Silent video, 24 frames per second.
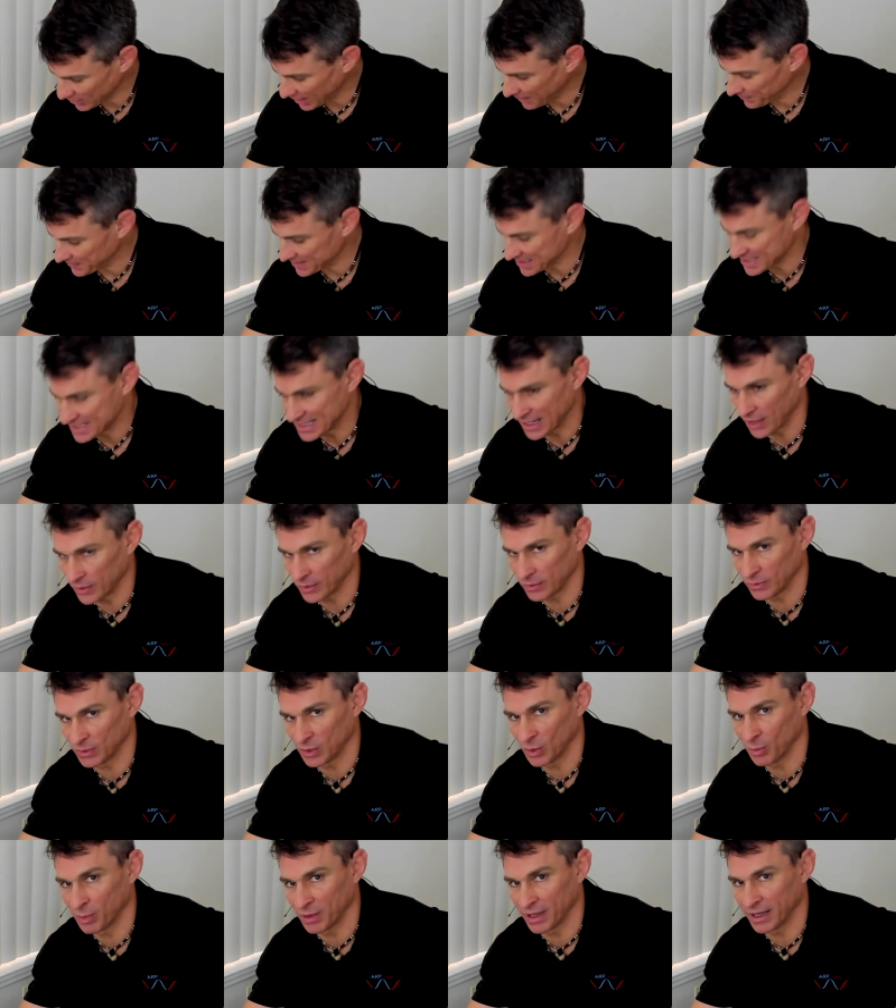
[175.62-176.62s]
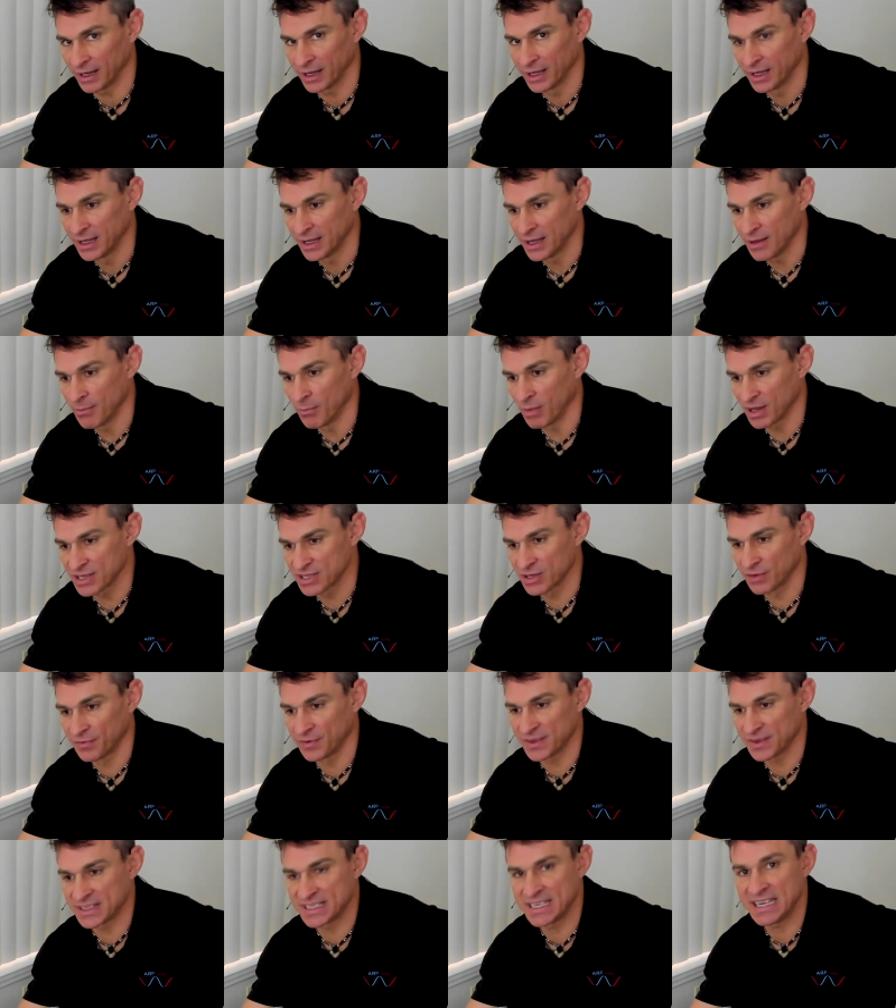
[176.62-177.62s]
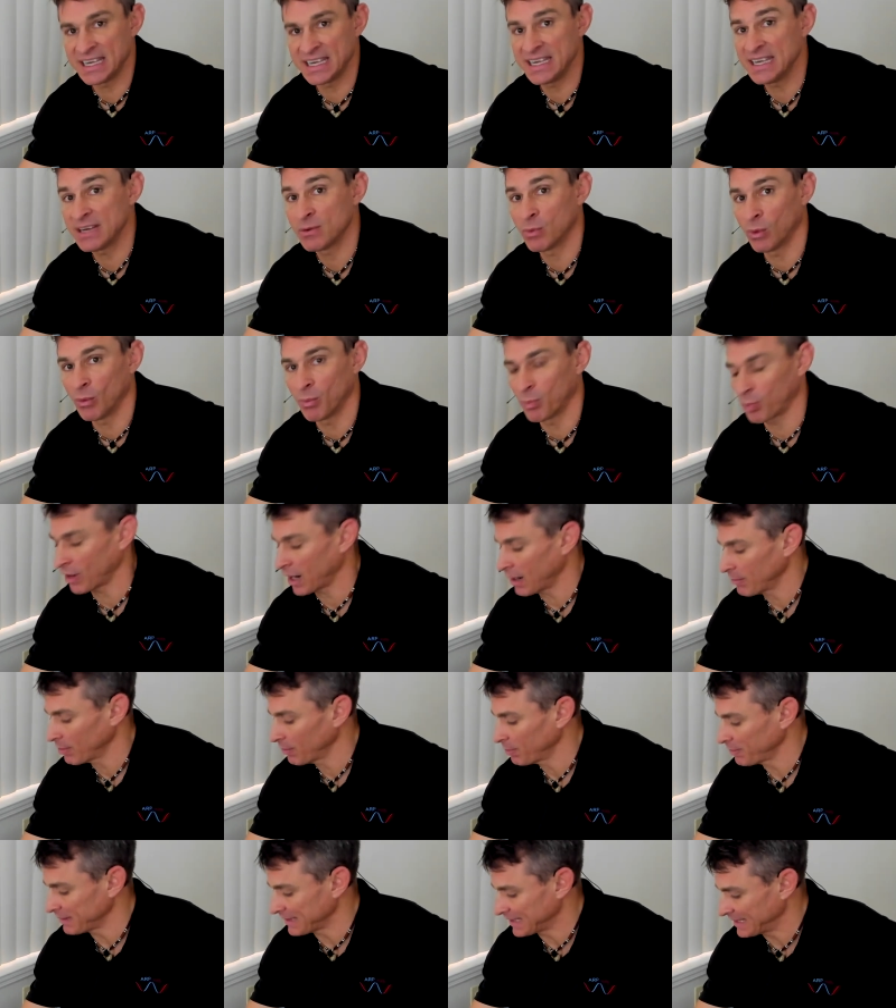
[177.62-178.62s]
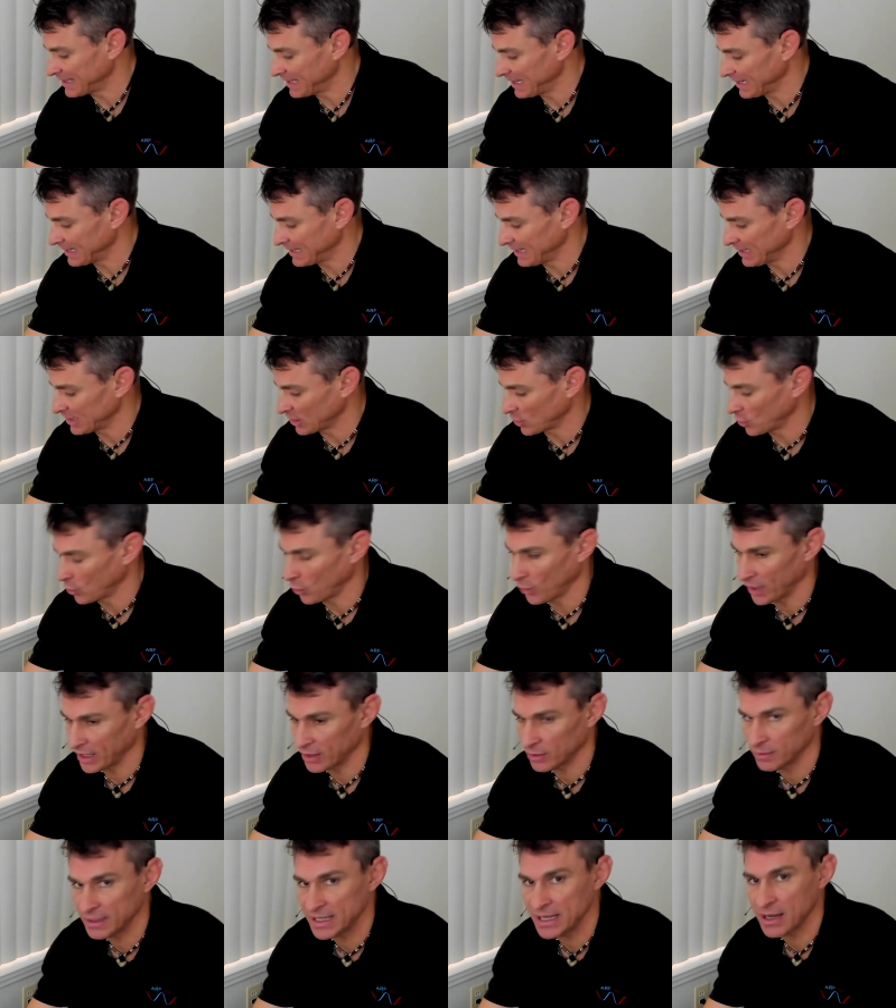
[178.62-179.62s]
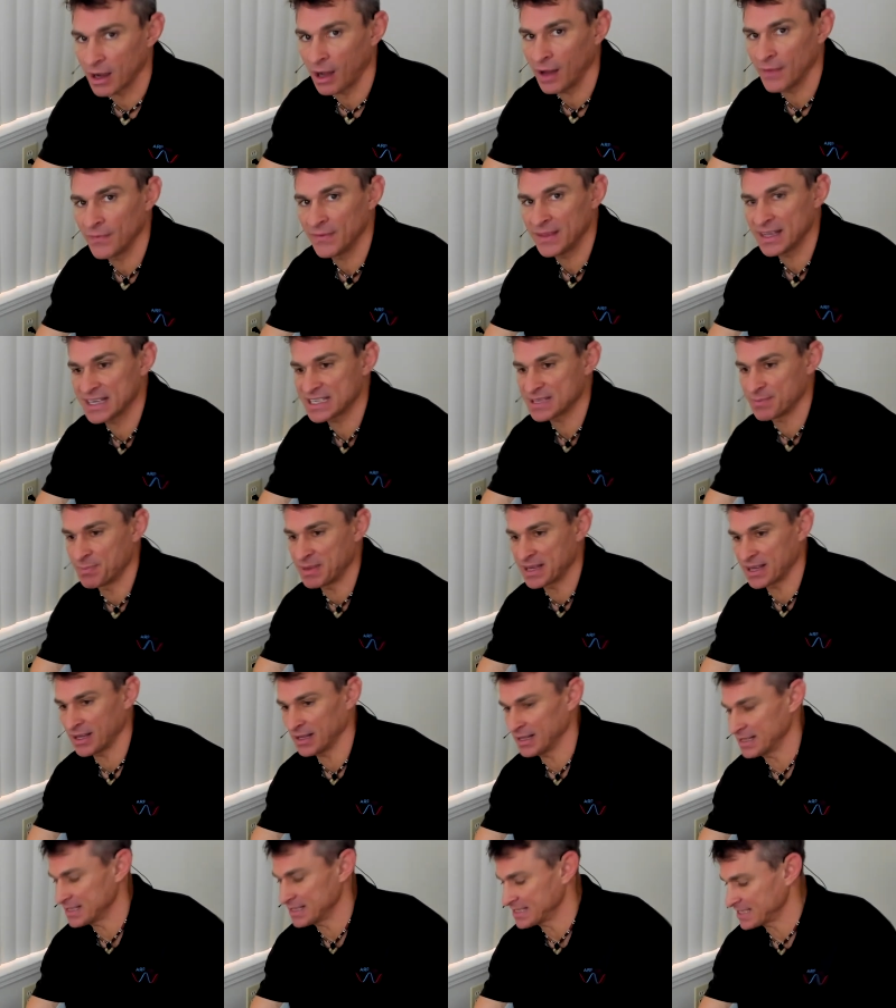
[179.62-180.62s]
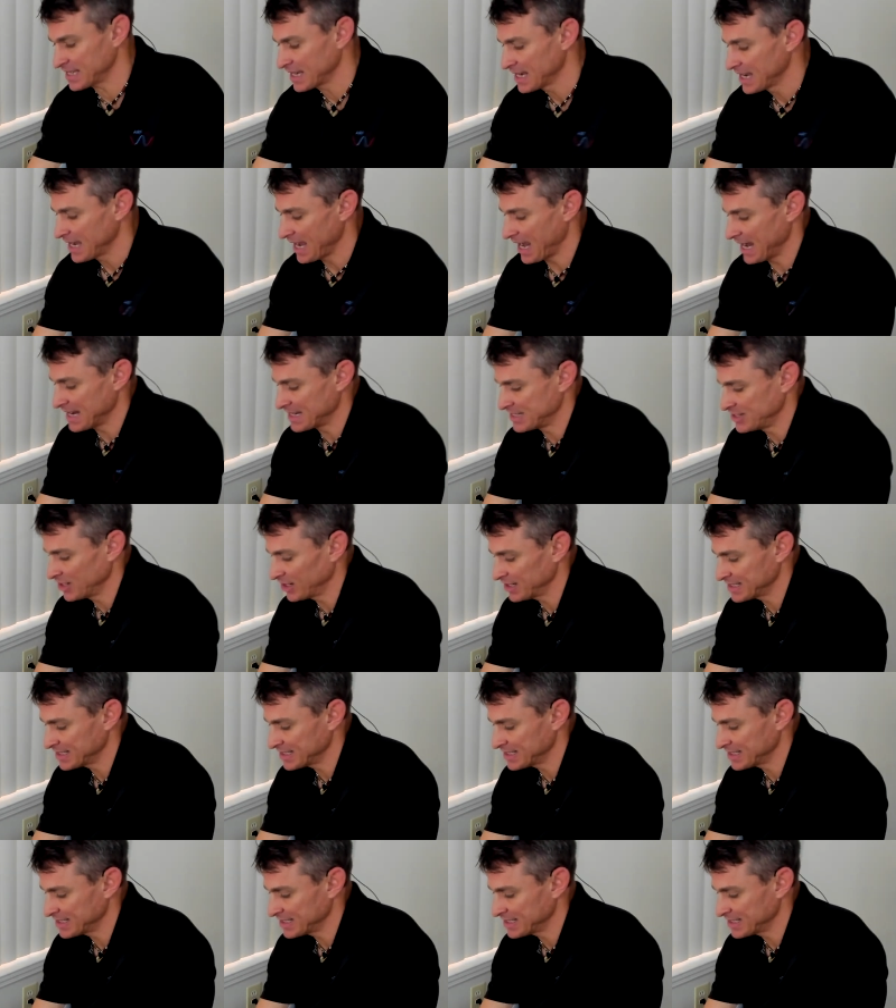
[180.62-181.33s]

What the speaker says: this down a little bit. Muscle fatigue will probably kick in quickly on this because it does